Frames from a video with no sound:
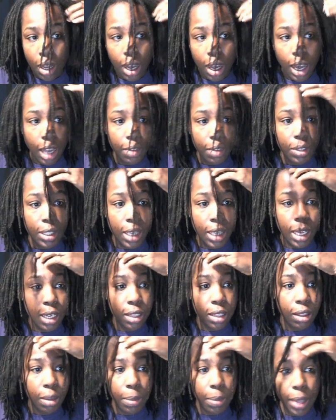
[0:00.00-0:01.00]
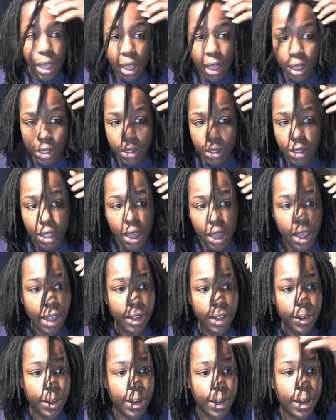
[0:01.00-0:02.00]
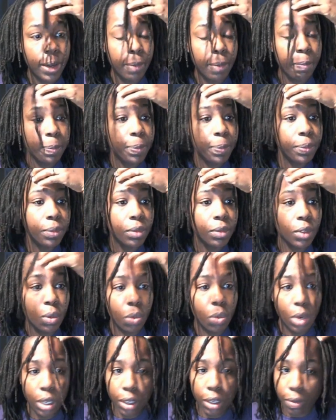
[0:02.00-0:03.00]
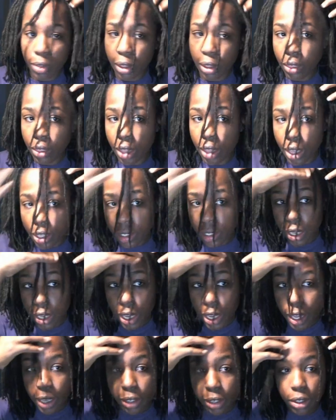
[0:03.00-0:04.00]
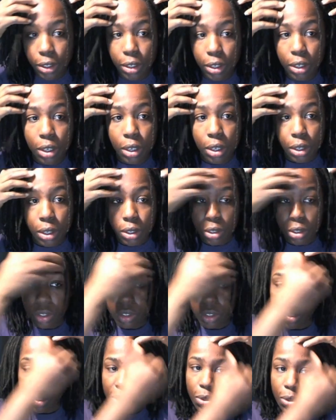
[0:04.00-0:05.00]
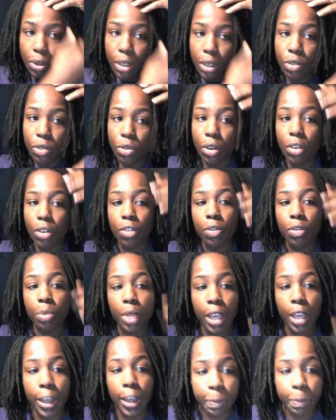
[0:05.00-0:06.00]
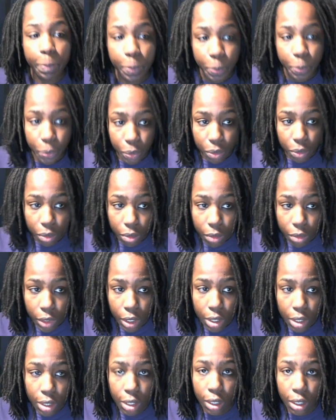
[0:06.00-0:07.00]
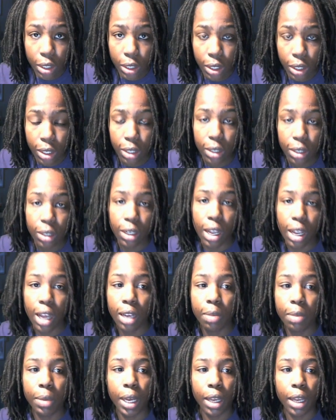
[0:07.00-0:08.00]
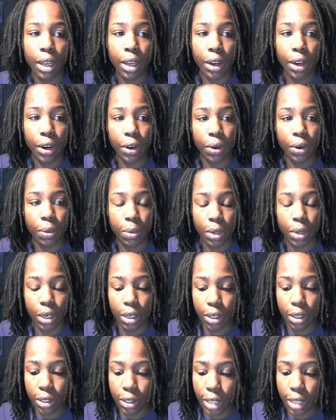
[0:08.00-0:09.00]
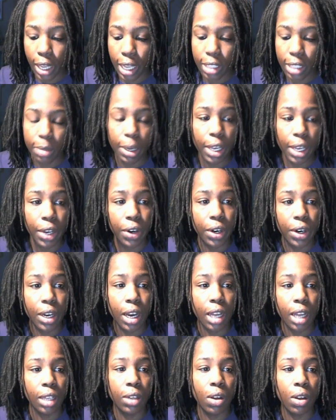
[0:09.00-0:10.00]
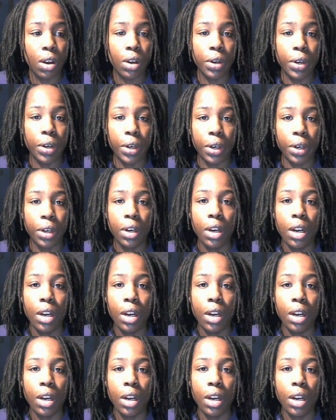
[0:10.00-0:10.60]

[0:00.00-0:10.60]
I've said in the past that one of the things that sort of drove me to lock my hair was, as my hair got longer,